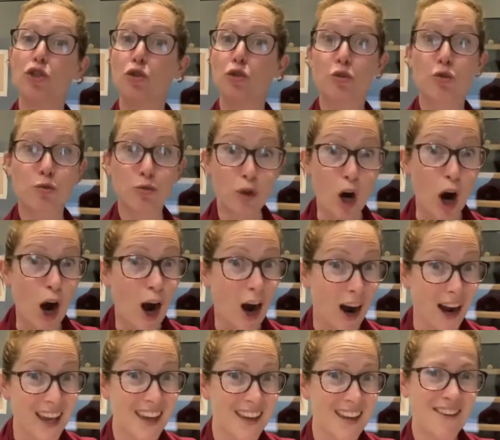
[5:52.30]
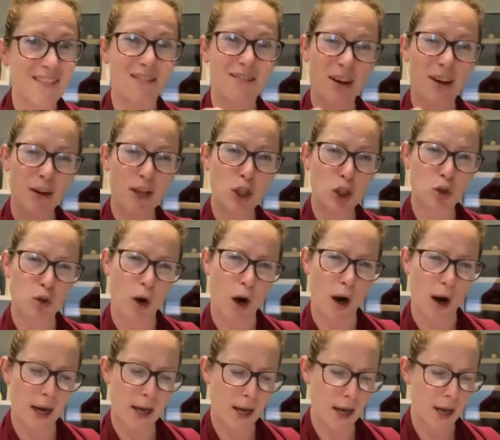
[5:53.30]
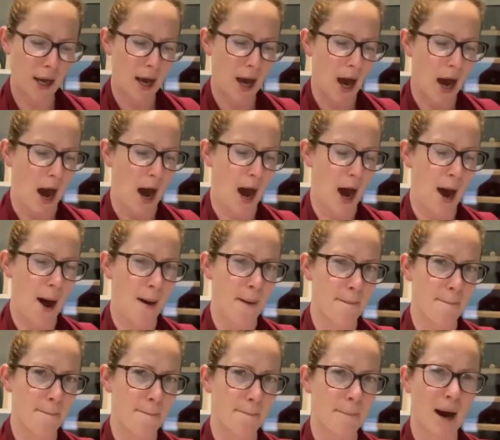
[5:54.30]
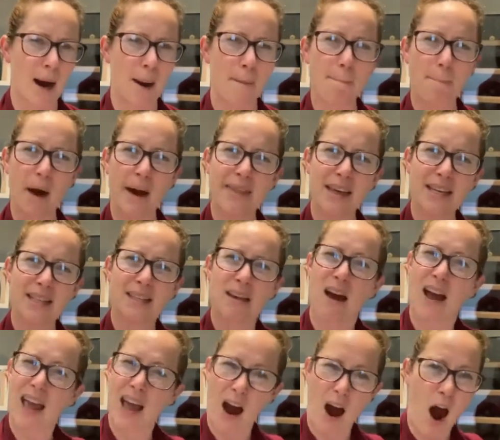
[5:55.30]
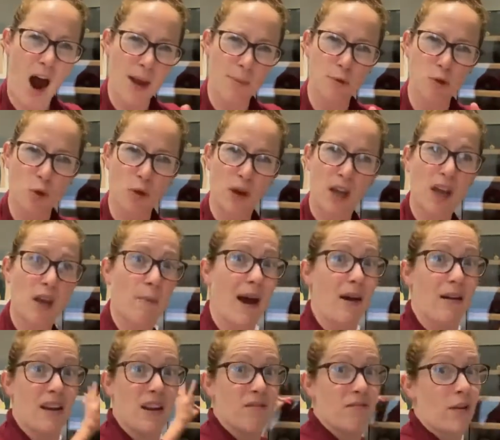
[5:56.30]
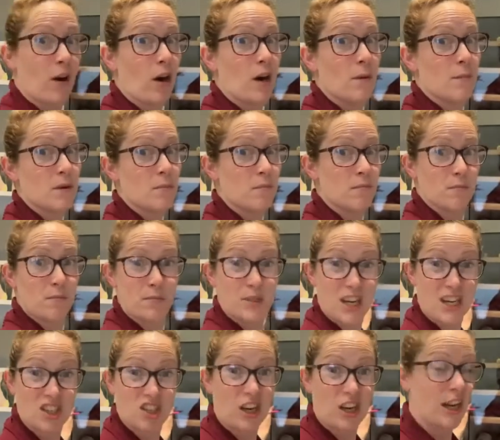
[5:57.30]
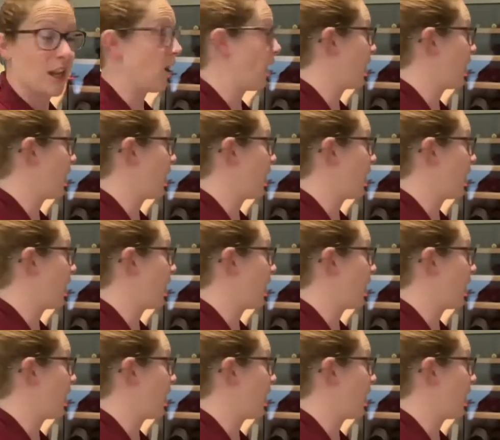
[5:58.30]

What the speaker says: Dry, very dry. And by this, I'm talking about an environment potentially